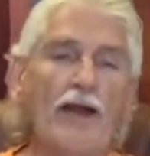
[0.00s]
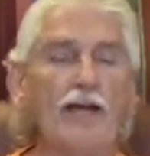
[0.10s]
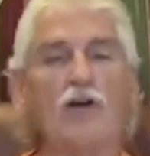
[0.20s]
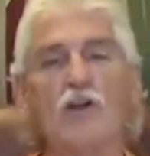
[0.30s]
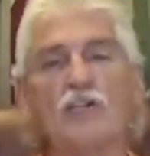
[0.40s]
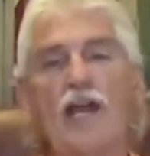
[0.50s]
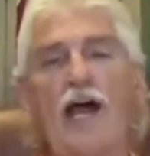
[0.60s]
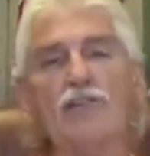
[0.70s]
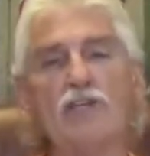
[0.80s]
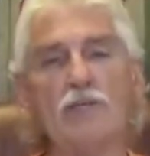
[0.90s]
And of course,
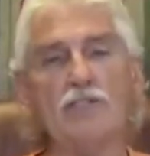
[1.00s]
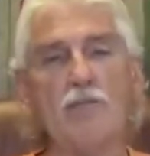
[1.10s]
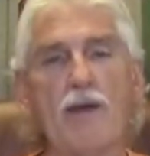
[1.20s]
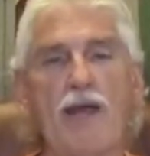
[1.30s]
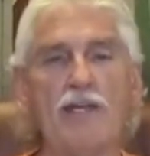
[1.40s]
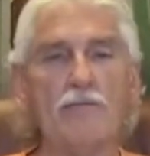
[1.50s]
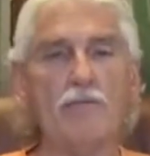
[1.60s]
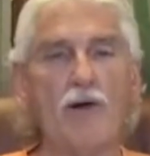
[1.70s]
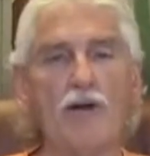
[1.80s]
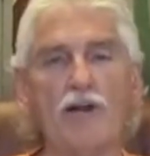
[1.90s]
calcium is a main
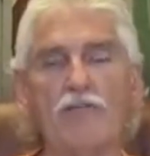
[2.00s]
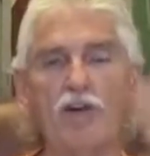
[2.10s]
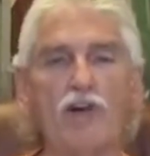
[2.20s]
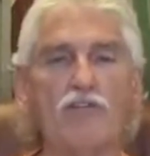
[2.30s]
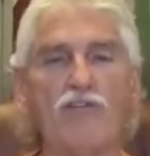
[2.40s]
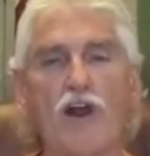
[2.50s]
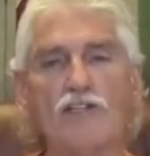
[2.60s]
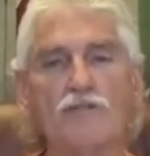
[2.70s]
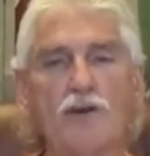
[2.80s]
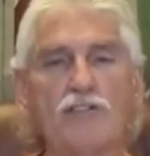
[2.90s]
component in nerve
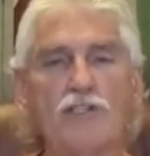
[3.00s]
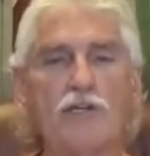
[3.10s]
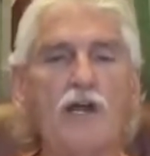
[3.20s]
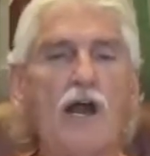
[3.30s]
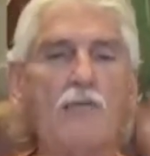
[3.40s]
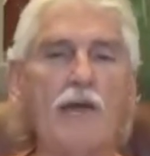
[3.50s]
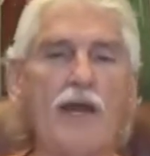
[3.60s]
transmission, a